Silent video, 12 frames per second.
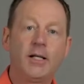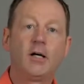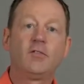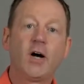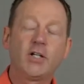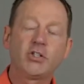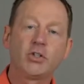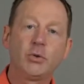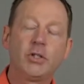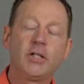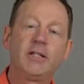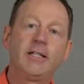Now, if I
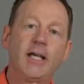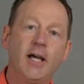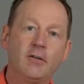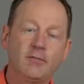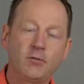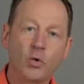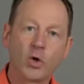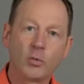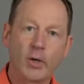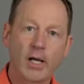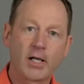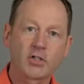shoot in the f4
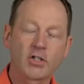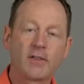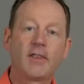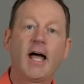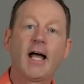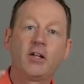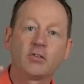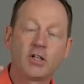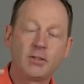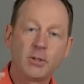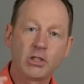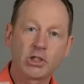range, that is
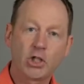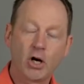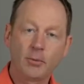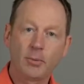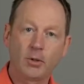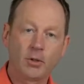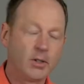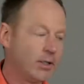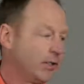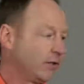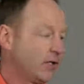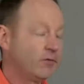going to be sharper
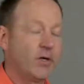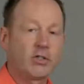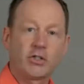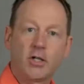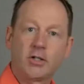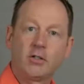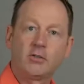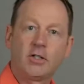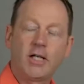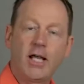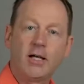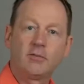than if I shot this
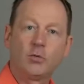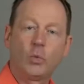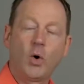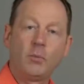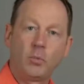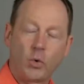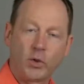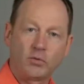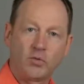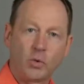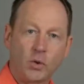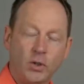at
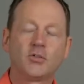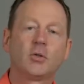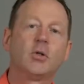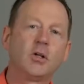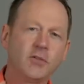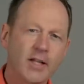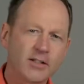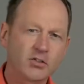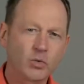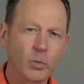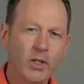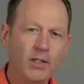f1.4. So look for that
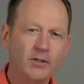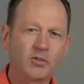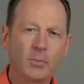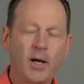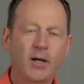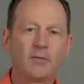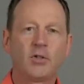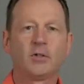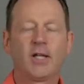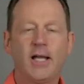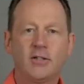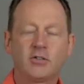sweet spot of your
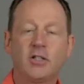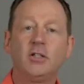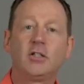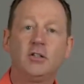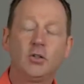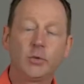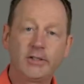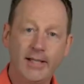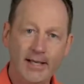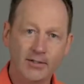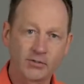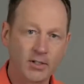lens. Now, you can do a
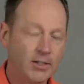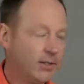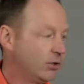test.